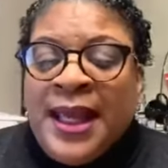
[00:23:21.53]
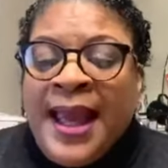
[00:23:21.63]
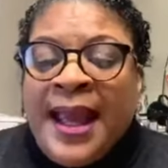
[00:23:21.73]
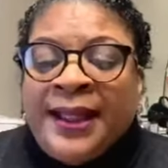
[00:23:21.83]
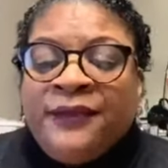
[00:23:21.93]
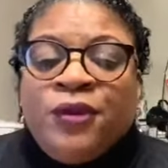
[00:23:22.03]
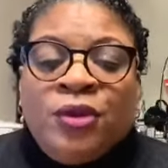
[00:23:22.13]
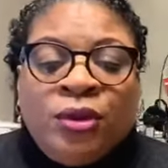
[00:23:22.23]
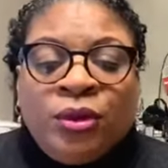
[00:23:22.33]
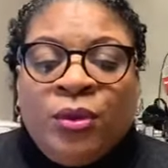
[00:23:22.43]
And if you
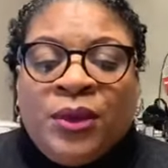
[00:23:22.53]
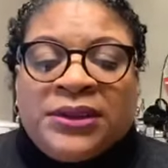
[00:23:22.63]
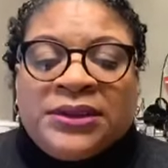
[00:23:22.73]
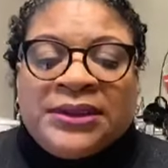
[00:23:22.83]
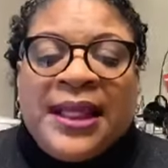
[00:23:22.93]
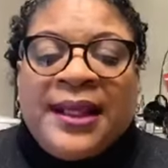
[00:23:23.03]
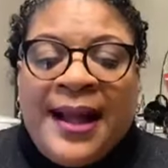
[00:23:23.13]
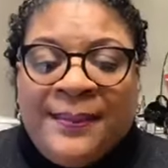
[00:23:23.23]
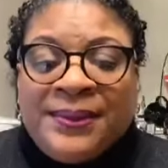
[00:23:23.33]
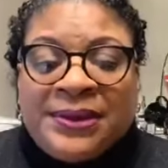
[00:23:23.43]
don't know what to say,
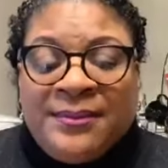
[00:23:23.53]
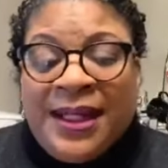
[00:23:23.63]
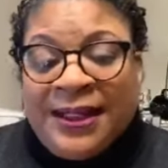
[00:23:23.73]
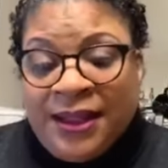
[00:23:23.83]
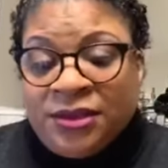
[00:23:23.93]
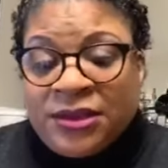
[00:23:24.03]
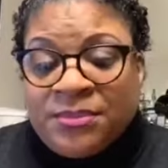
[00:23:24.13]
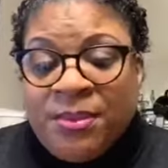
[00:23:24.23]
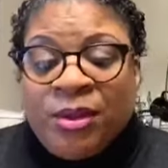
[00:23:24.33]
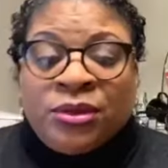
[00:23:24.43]
copy somebody else's
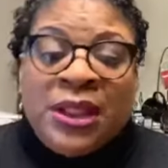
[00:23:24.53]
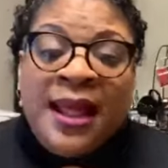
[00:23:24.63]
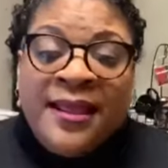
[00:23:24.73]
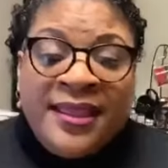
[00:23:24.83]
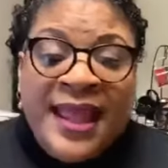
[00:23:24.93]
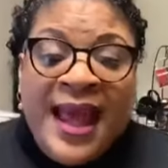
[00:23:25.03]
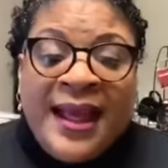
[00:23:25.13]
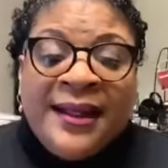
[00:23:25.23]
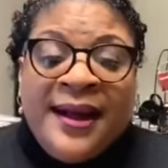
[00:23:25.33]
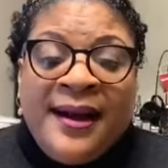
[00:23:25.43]
post
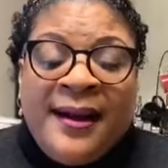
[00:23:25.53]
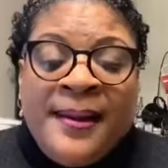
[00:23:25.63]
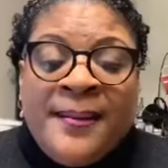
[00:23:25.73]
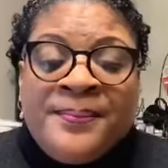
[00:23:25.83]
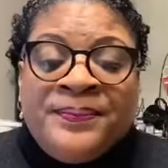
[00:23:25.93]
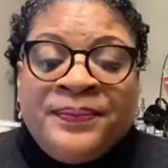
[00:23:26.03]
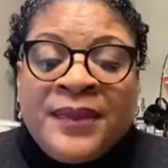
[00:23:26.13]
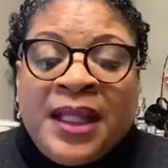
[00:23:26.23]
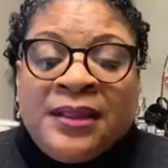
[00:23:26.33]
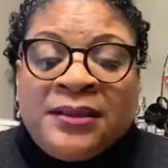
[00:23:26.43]
that um,
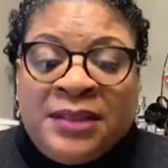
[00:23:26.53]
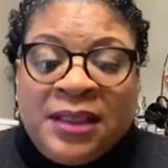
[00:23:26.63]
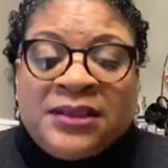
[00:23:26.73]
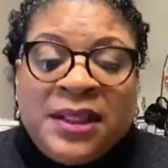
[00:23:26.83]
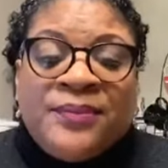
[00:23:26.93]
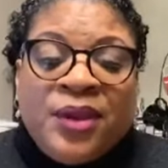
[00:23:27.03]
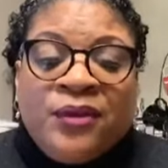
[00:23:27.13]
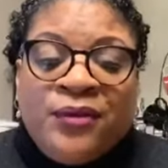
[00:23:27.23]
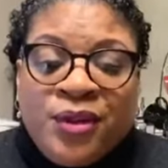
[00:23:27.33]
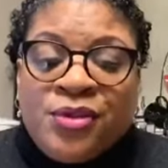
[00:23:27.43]
does something
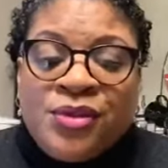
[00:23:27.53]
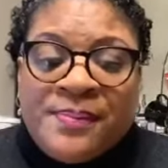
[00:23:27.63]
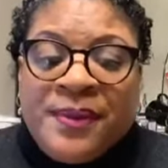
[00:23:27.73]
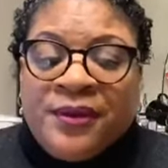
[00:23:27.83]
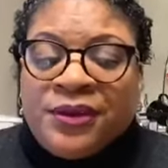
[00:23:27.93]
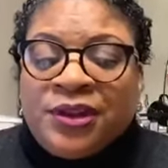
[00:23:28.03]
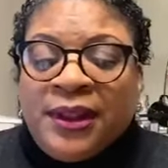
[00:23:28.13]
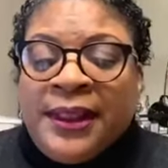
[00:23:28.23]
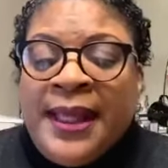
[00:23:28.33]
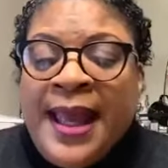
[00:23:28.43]
for you
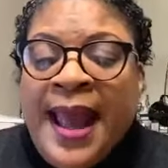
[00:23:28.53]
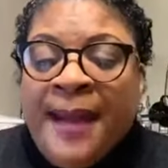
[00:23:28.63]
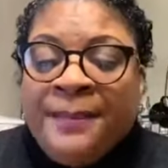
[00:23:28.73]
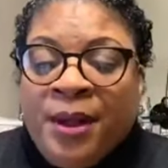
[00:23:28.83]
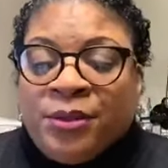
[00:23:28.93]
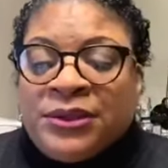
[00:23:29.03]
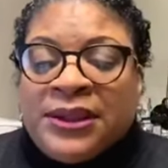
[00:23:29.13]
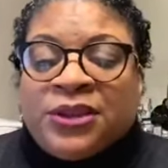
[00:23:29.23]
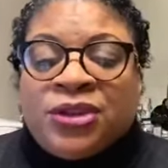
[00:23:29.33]
spiritually and post it.